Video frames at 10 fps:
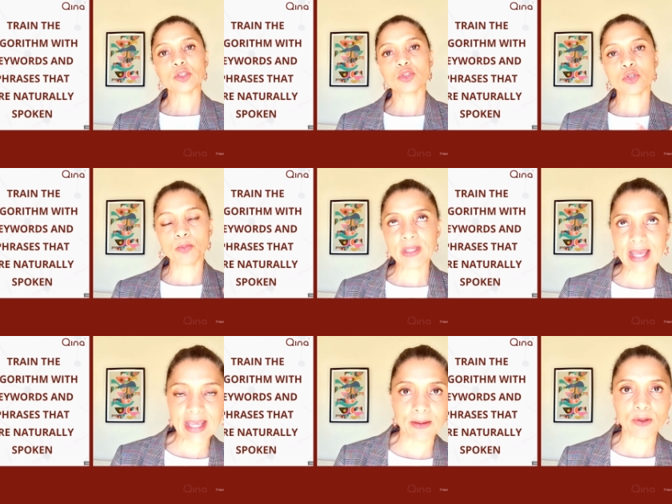to be
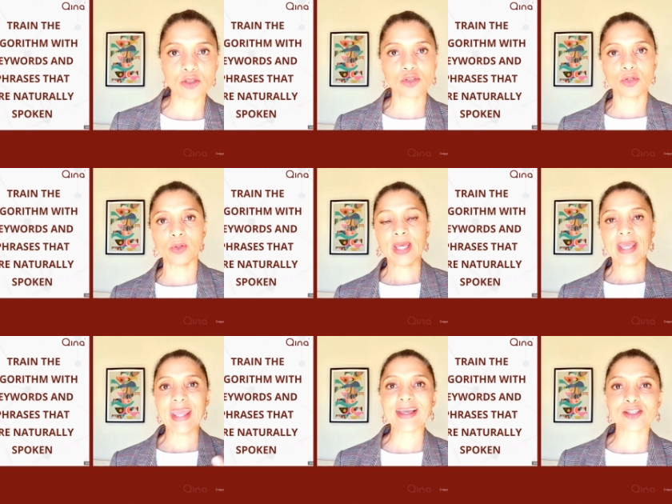able
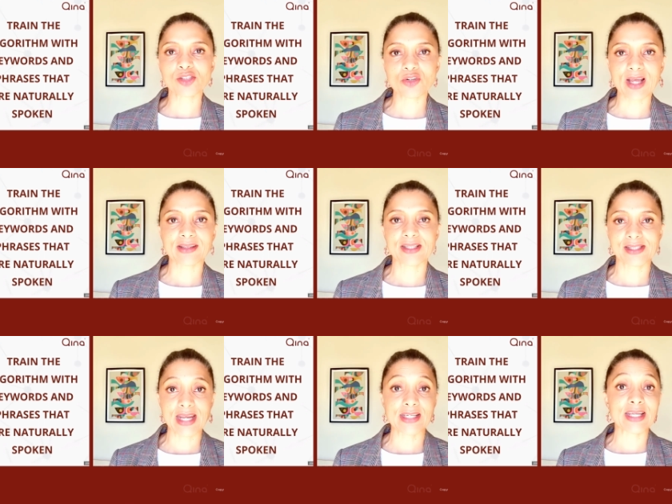to extract this
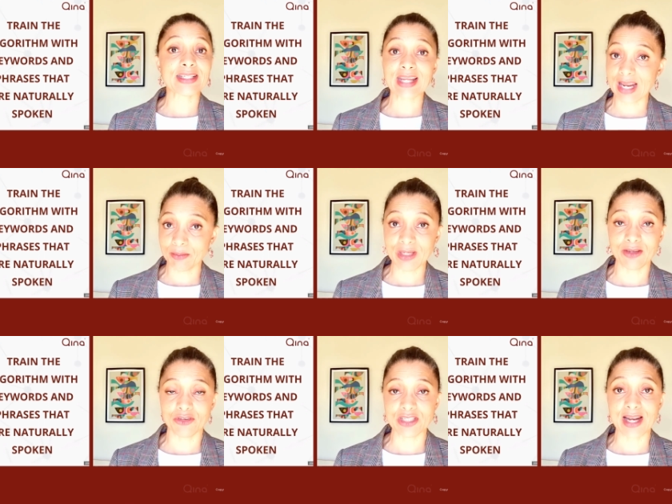data, it can be
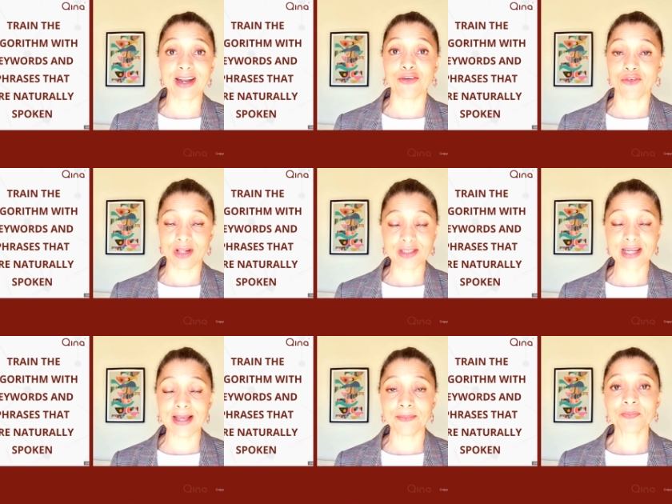even done in real
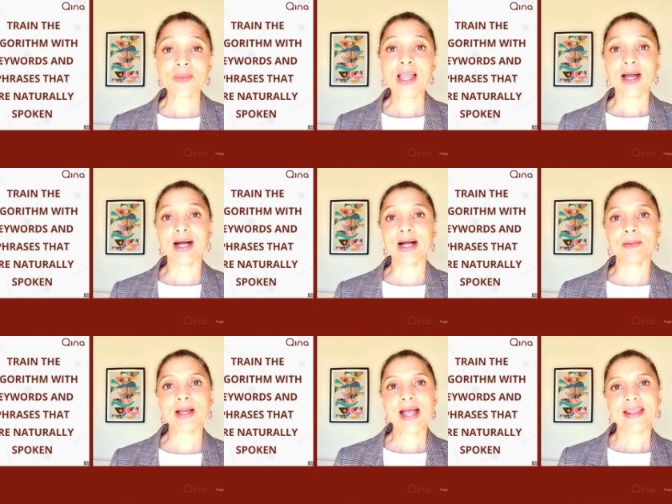time,
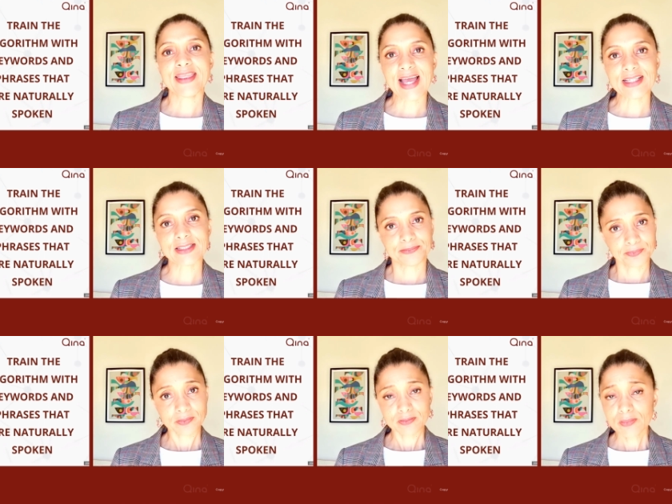that
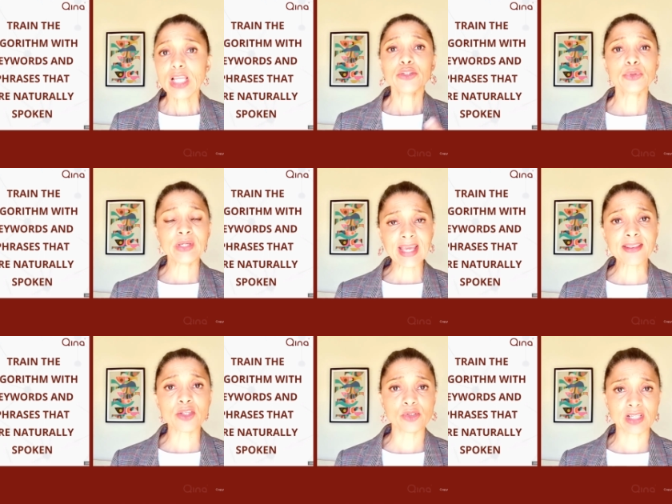you get
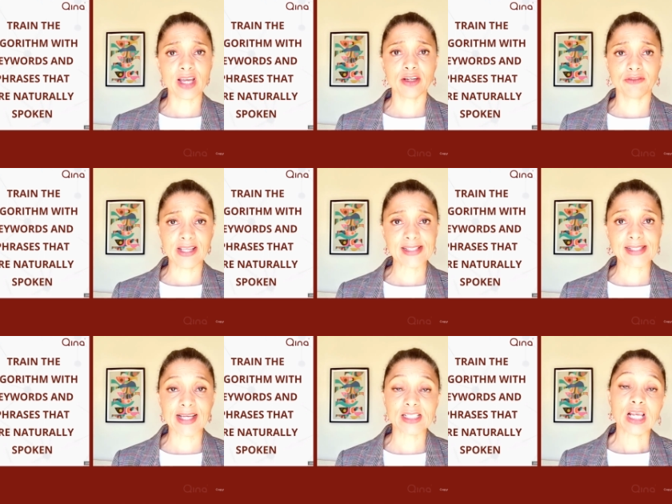those kind of
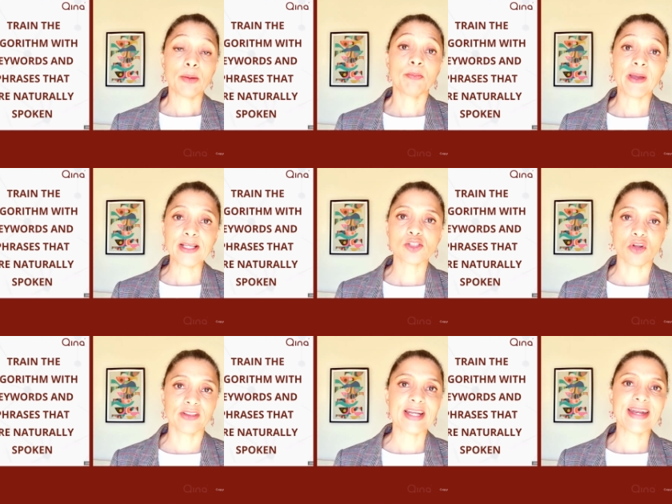insights based
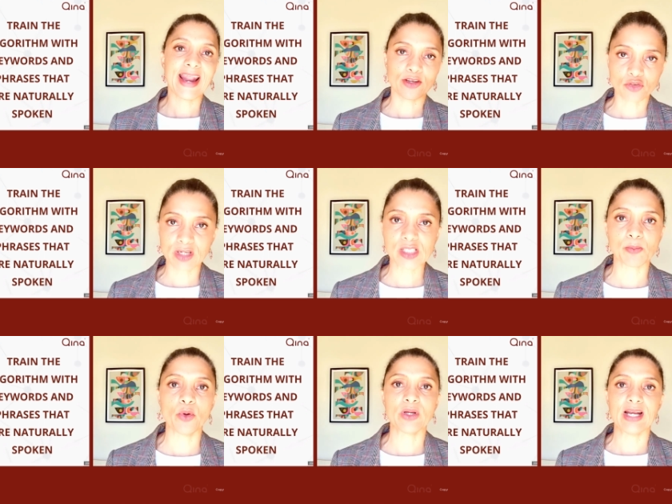on the naturally
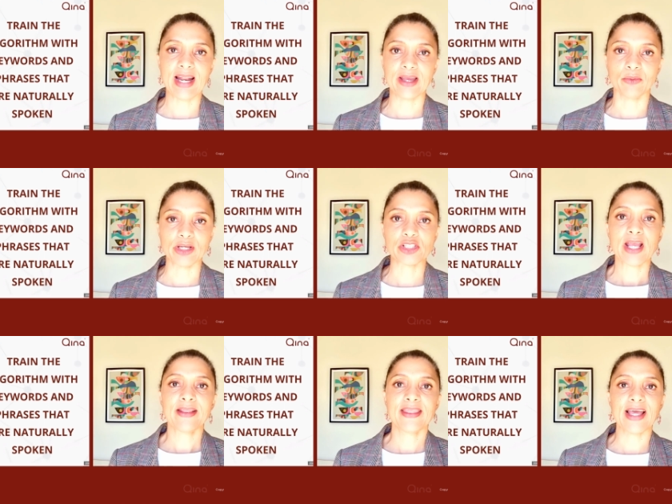spoken language
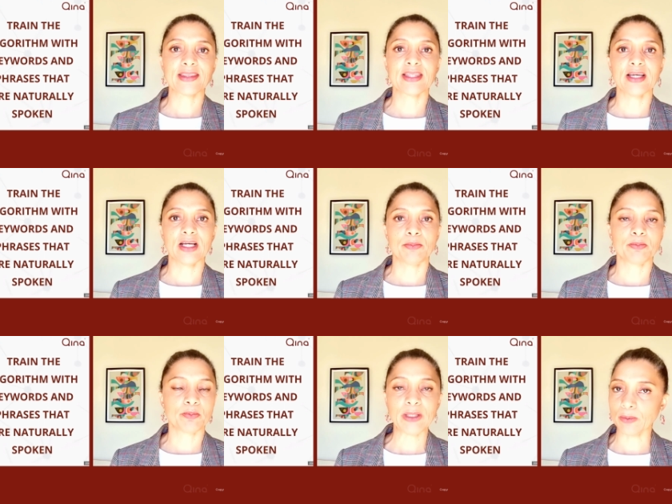that the
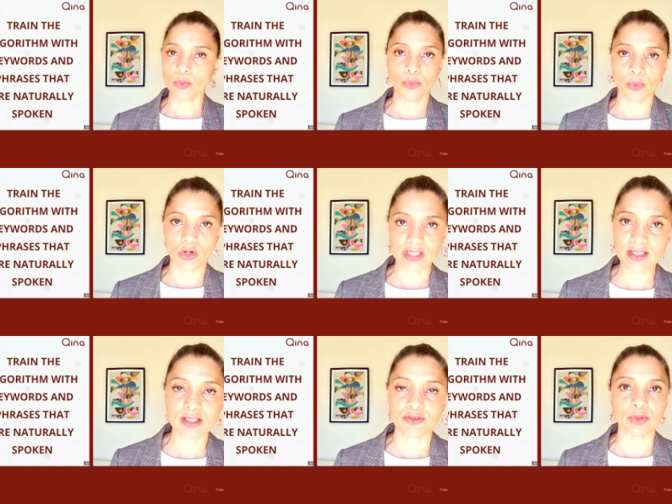people who got
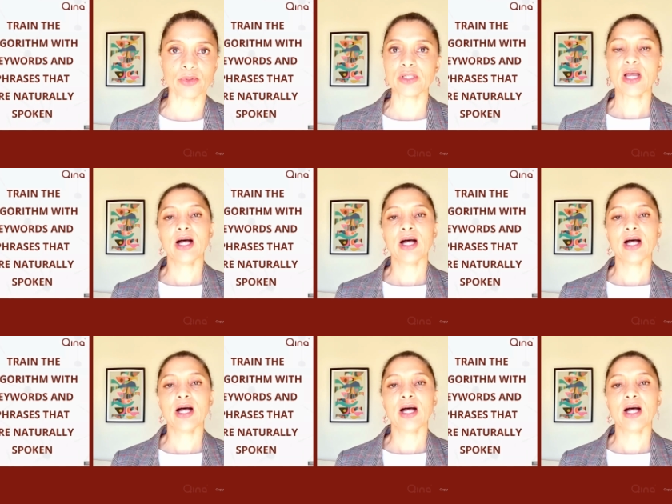interviewed